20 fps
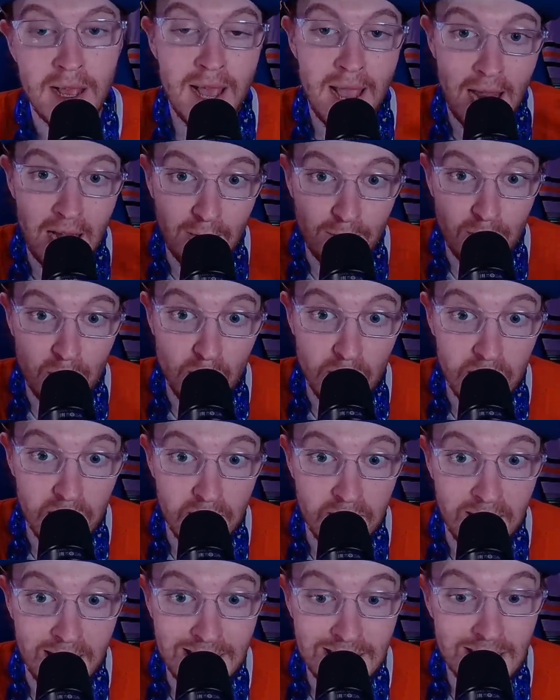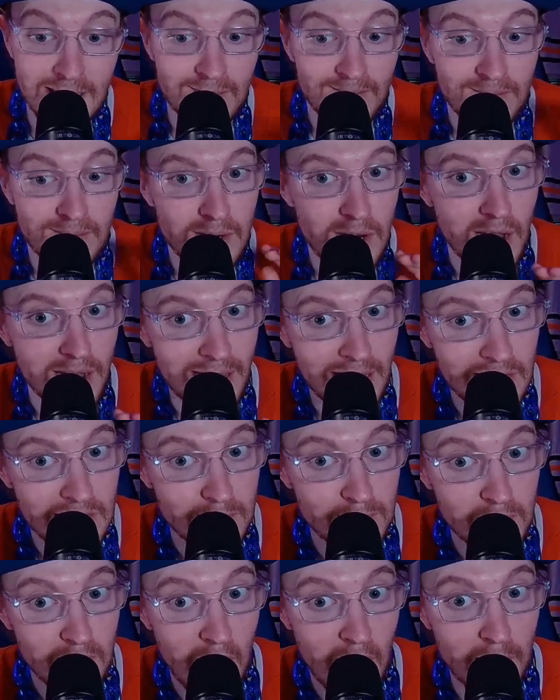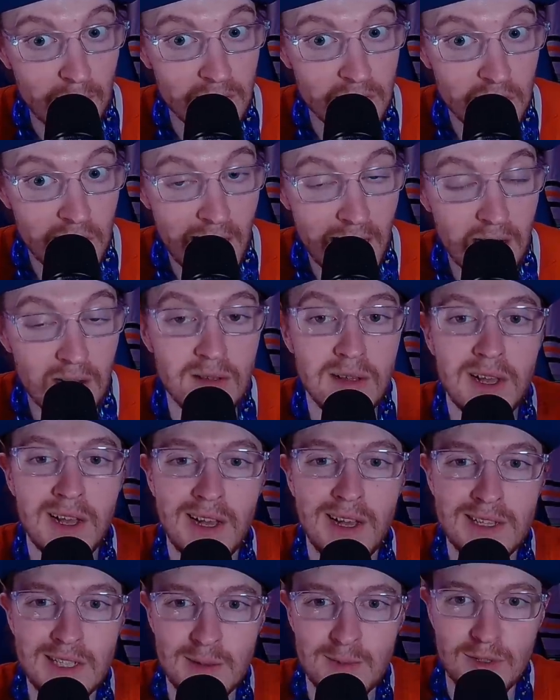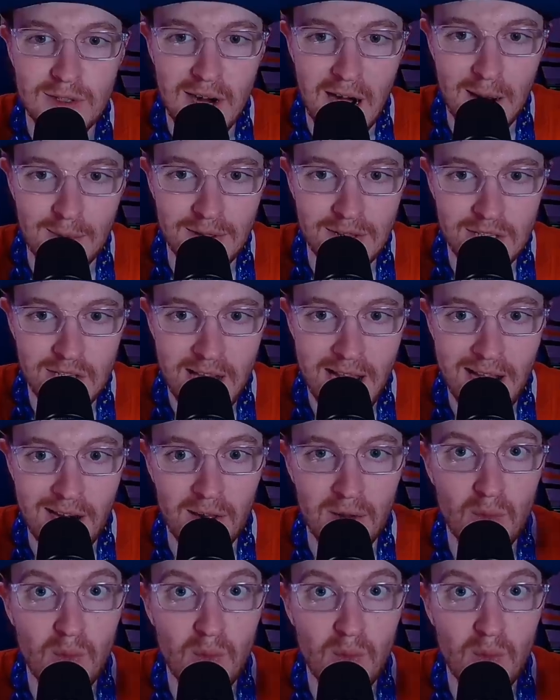And if you really liked it, not yet subscribed to the channel, subscribe to the channel.